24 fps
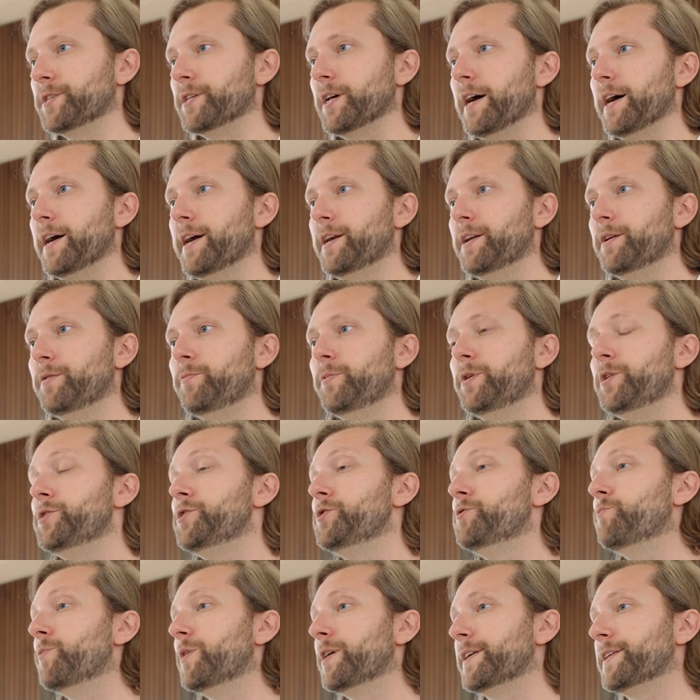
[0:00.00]
side, we
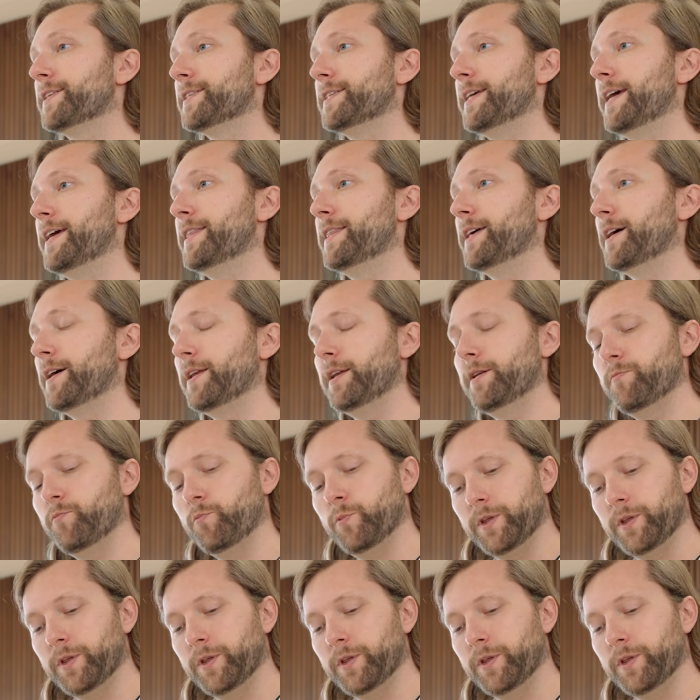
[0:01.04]
do want to say that